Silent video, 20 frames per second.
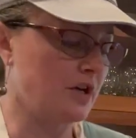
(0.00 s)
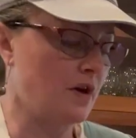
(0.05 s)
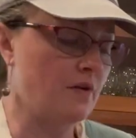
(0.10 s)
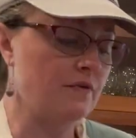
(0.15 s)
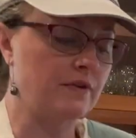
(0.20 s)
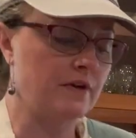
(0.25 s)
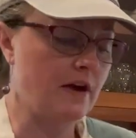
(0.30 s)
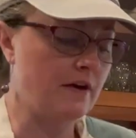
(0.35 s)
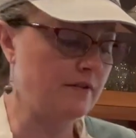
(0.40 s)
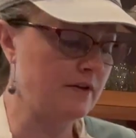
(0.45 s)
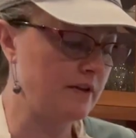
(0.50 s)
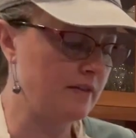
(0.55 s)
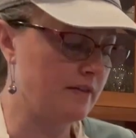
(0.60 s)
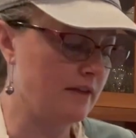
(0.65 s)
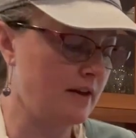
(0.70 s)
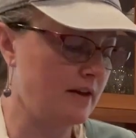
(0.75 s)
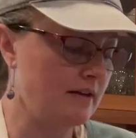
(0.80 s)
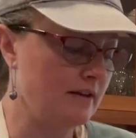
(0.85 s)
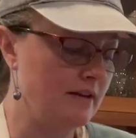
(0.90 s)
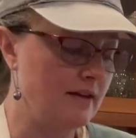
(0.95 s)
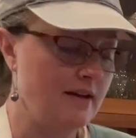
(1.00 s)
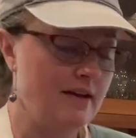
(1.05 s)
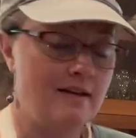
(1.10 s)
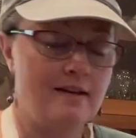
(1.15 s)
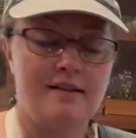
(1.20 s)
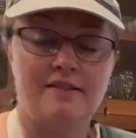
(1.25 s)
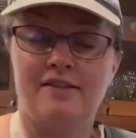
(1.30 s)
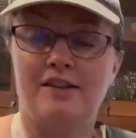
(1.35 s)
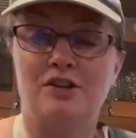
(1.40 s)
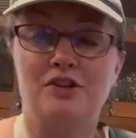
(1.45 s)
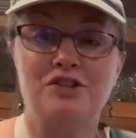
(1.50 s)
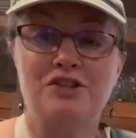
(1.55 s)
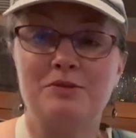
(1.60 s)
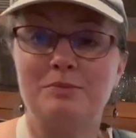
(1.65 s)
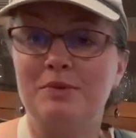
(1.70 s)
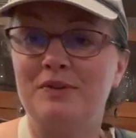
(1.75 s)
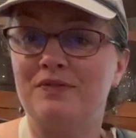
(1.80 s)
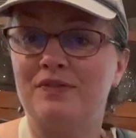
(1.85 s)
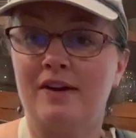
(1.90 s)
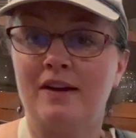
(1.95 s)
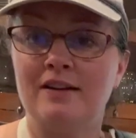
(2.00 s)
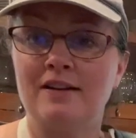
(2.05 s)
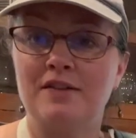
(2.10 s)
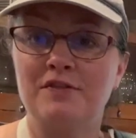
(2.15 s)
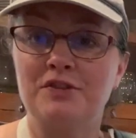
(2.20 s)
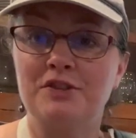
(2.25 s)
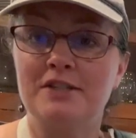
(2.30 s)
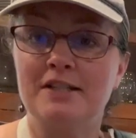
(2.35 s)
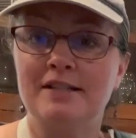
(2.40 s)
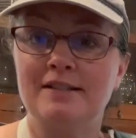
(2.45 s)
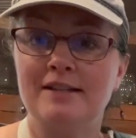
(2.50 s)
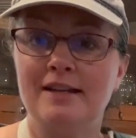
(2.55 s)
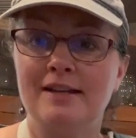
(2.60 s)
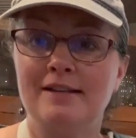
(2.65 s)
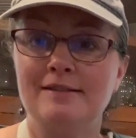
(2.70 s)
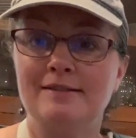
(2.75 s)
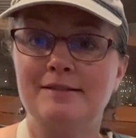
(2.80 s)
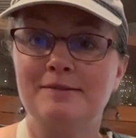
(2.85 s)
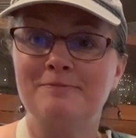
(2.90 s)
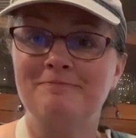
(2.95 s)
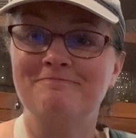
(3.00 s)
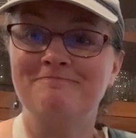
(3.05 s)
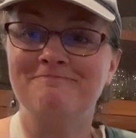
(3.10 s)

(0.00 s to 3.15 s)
over everything, then you should be fine after 10 days.